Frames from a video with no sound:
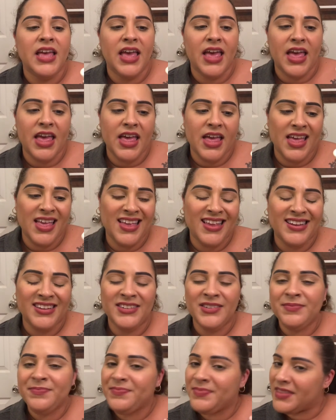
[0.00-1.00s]
and
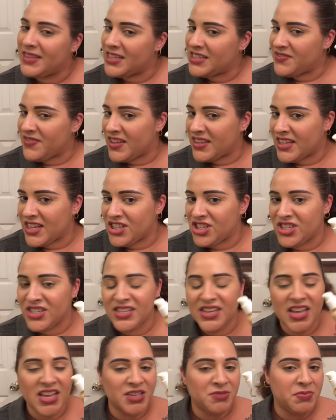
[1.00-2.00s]
this foundation
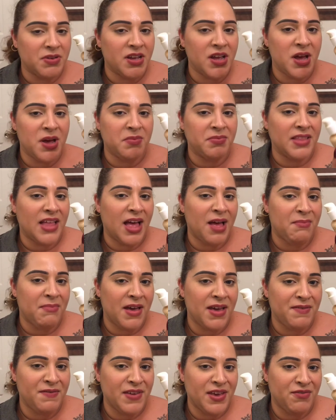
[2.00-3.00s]
has become not
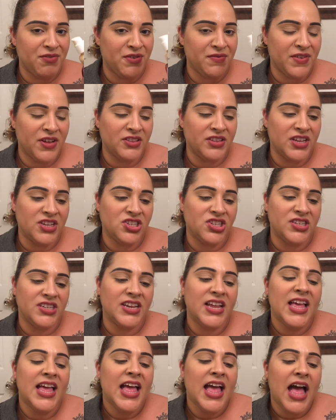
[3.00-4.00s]
my favorite foundation.
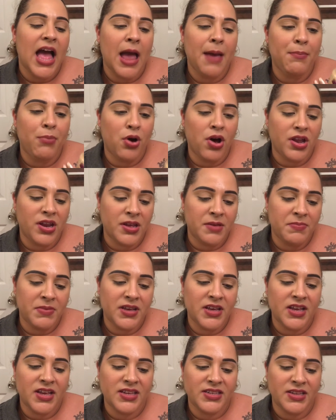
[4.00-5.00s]
I bought it
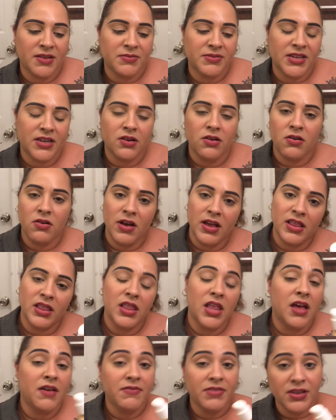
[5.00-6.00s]
because I was like, oh, I
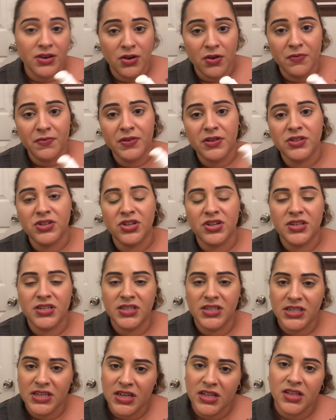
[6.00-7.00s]
love the No Filter
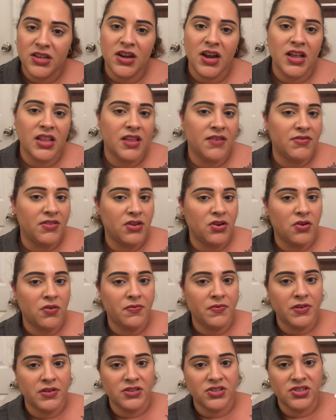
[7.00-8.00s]
Concealer, I love the No
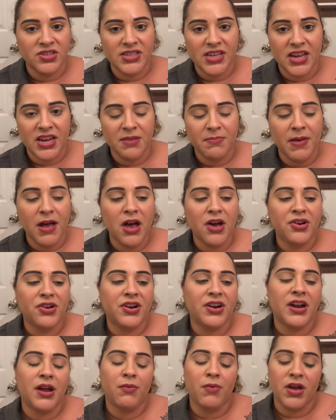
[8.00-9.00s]
Filter Setting Powder,
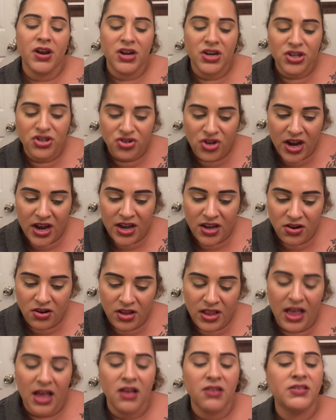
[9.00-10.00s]
and I wanted to try it
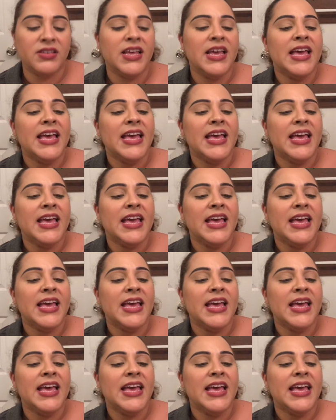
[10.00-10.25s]
all out.